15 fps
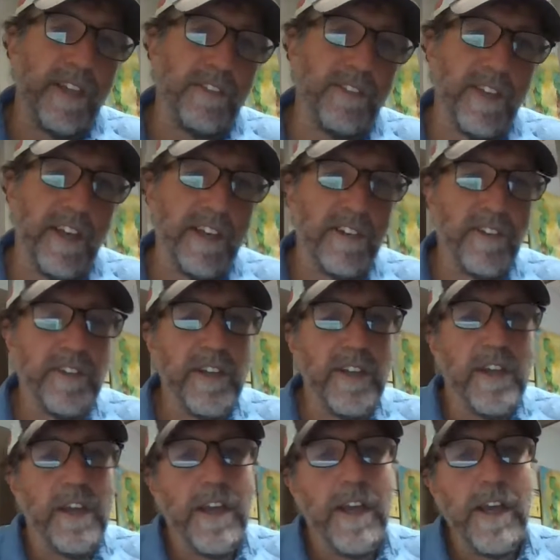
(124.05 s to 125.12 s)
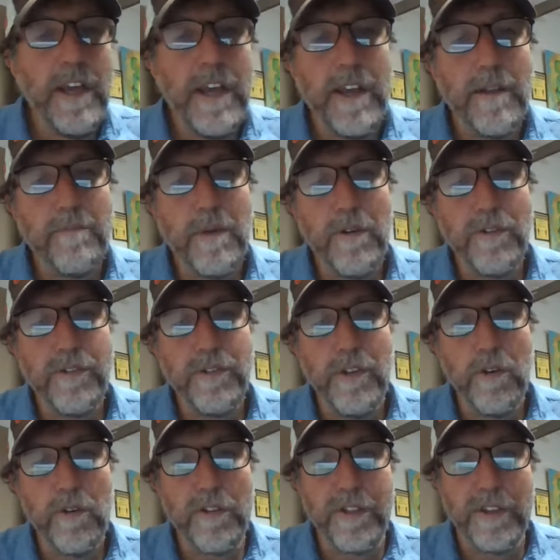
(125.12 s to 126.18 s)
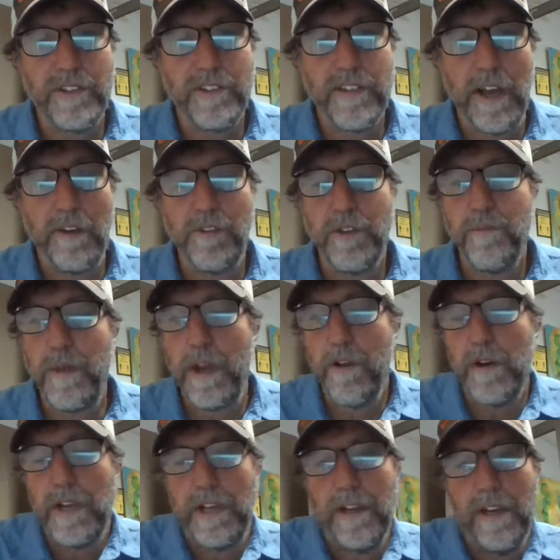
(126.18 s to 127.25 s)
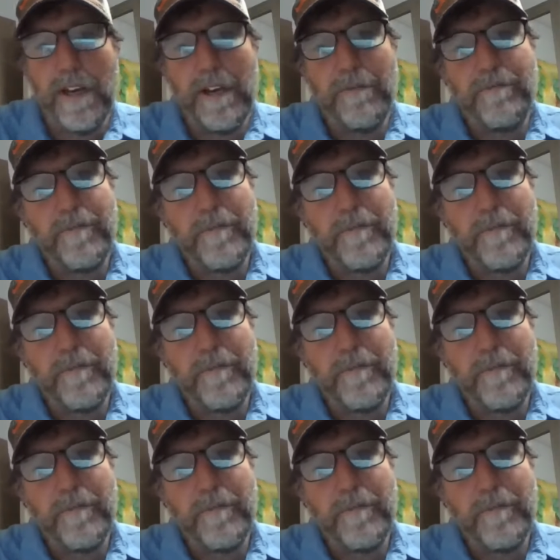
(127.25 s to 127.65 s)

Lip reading: They settled in both North and South America,